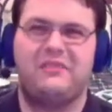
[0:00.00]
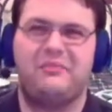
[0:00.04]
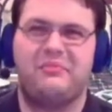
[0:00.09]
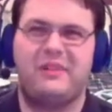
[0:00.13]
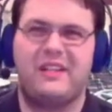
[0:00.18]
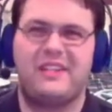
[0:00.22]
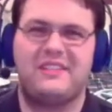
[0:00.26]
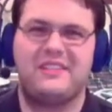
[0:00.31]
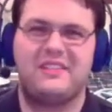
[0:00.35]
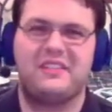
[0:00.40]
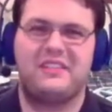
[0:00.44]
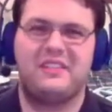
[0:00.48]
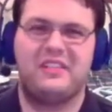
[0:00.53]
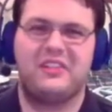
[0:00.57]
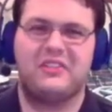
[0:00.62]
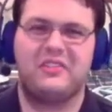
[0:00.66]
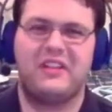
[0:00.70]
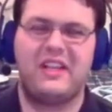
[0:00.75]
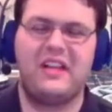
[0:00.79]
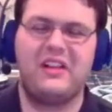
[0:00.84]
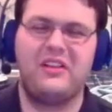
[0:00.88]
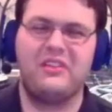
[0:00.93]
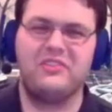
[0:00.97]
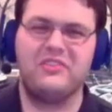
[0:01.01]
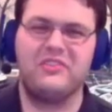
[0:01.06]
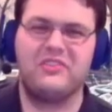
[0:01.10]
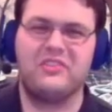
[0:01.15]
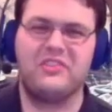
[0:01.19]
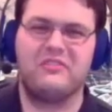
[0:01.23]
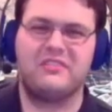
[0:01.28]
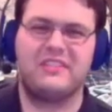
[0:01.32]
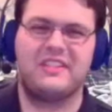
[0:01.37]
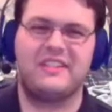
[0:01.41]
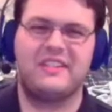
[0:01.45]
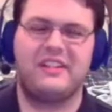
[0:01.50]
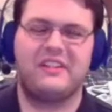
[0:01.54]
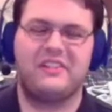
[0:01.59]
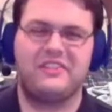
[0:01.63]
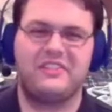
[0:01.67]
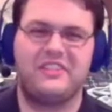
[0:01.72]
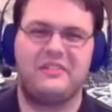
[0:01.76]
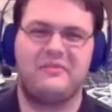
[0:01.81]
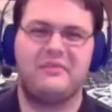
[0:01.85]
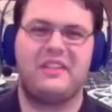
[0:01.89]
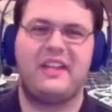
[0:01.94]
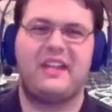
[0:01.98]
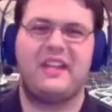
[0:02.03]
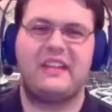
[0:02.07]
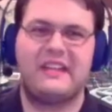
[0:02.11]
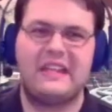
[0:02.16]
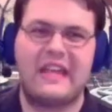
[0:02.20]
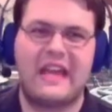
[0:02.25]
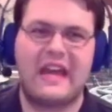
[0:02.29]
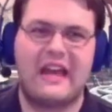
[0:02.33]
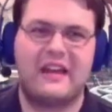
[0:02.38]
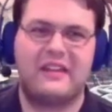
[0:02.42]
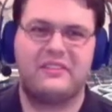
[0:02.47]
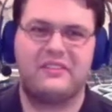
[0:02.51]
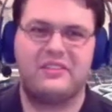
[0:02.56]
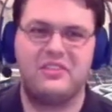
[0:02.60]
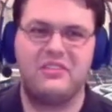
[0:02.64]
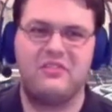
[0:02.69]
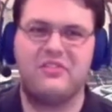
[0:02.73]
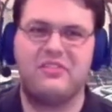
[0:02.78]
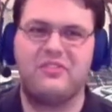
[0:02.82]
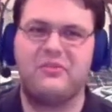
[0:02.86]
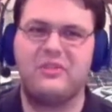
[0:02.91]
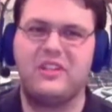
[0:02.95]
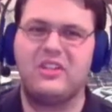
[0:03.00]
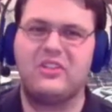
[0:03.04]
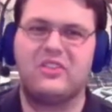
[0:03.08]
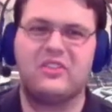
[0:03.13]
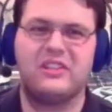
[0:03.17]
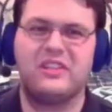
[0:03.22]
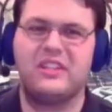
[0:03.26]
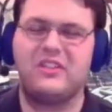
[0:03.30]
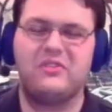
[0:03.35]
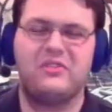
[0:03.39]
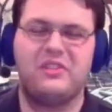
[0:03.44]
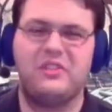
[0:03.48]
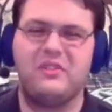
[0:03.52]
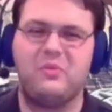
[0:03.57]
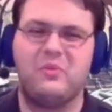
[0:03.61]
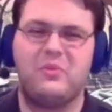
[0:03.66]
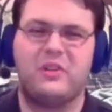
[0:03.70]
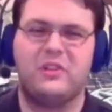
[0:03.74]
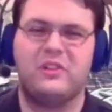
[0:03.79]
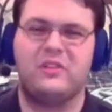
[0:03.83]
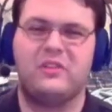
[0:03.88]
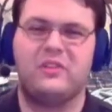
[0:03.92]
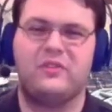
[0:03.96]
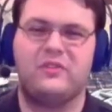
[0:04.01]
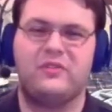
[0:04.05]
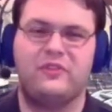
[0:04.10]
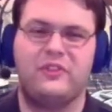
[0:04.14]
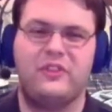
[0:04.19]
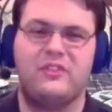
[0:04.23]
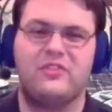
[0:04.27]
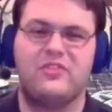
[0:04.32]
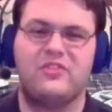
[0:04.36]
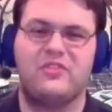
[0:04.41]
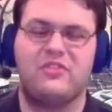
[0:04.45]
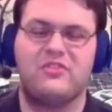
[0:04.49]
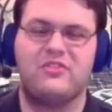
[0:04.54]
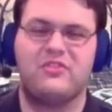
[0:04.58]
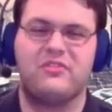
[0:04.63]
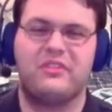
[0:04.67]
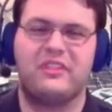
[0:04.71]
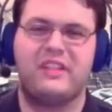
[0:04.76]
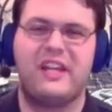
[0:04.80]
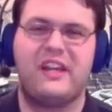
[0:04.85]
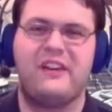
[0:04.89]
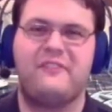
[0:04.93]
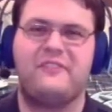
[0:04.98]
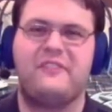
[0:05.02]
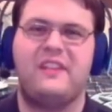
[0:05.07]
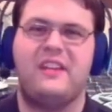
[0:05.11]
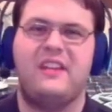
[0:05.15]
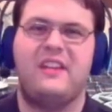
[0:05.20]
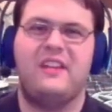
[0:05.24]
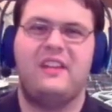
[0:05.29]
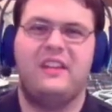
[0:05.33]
Basically, their elder goes and tells them that, yeah, you three aren't the only Ryu soldier left.